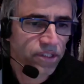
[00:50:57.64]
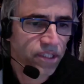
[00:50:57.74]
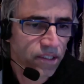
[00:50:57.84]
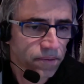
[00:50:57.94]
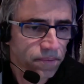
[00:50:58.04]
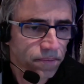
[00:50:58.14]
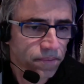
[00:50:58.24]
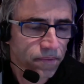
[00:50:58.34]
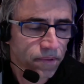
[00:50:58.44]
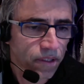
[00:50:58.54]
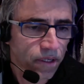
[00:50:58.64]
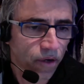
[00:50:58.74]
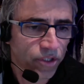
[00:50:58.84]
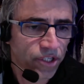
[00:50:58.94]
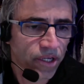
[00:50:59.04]
a
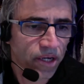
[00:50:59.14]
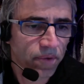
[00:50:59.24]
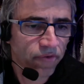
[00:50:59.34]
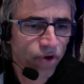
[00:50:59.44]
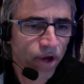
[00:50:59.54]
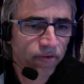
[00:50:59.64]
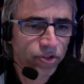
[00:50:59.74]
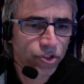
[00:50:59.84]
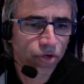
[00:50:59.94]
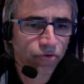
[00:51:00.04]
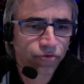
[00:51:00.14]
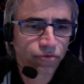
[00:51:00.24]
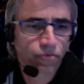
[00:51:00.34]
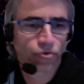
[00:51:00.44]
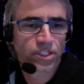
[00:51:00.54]
question here, but if you have to solve
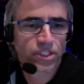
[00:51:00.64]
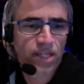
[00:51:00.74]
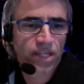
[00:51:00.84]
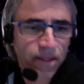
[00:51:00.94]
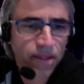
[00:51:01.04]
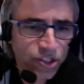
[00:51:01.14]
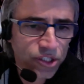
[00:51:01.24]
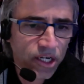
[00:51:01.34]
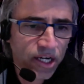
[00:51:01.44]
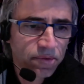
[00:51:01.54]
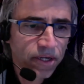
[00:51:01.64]
for the state at each time,